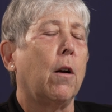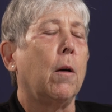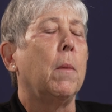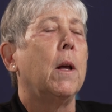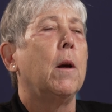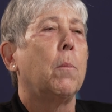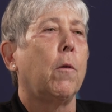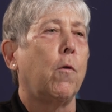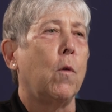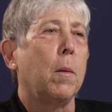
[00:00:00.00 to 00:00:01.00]
arm
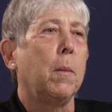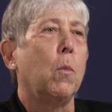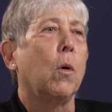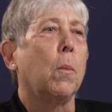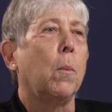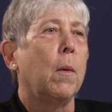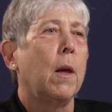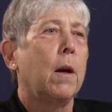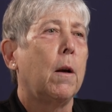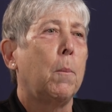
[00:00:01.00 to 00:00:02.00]
performing
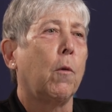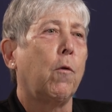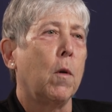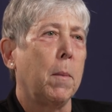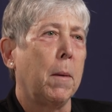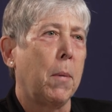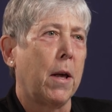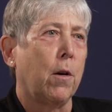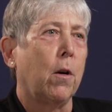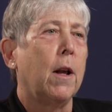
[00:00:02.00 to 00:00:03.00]

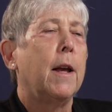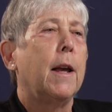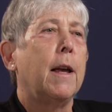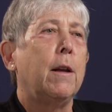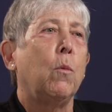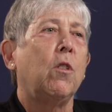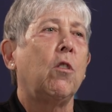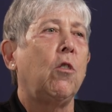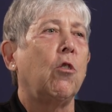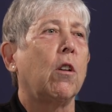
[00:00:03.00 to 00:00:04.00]
better. And it would
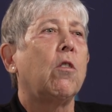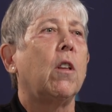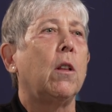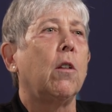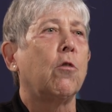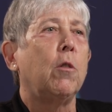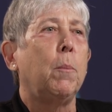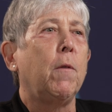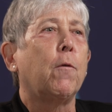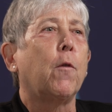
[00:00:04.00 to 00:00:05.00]
suggest that there
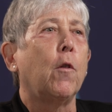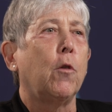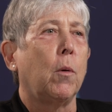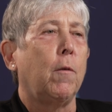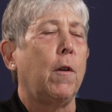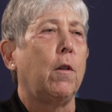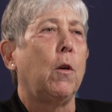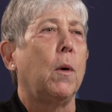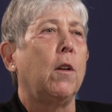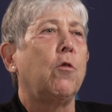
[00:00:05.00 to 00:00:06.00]
should be further
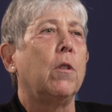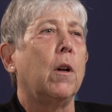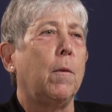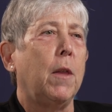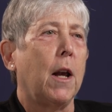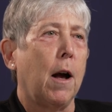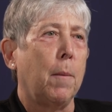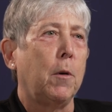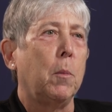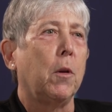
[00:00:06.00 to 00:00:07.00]
evaluation of the
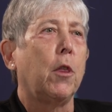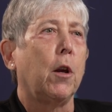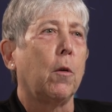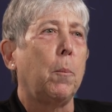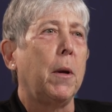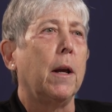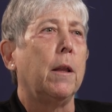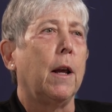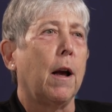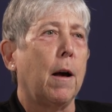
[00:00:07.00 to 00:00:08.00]
optimal therapy
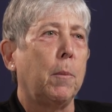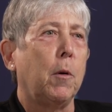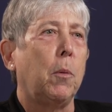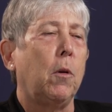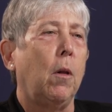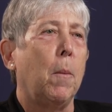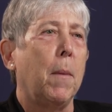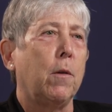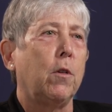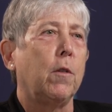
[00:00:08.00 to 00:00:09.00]
and the optimal
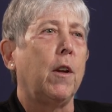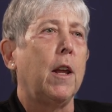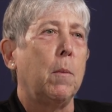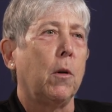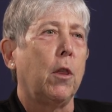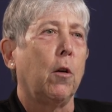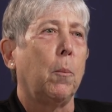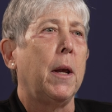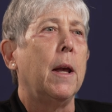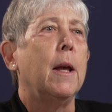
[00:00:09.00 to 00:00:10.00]
amount of
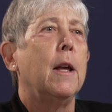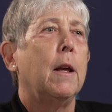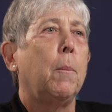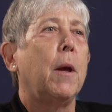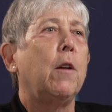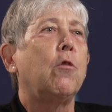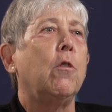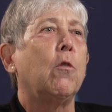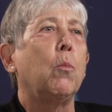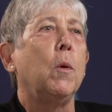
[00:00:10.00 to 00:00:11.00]
chemotherapy in
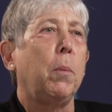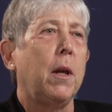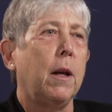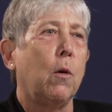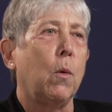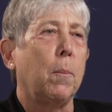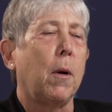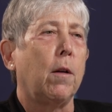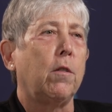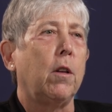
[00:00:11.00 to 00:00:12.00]
patients with PD-L1
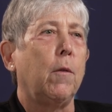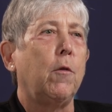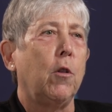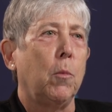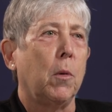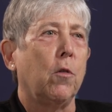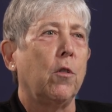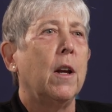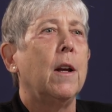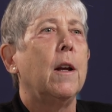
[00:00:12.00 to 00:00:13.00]
positive
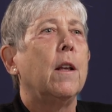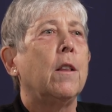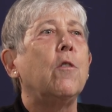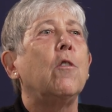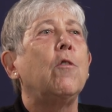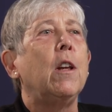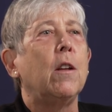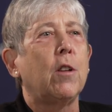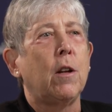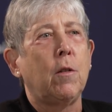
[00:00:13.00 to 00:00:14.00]
tumors. This is the
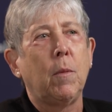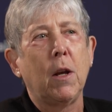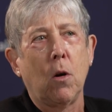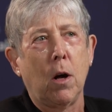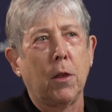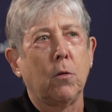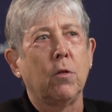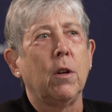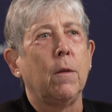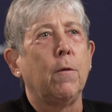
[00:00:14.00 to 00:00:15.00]
intent of the
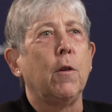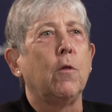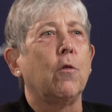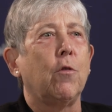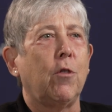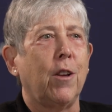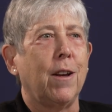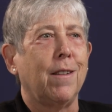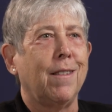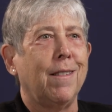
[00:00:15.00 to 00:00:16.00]
authors in future
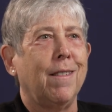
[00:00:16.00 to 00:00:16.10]
studies.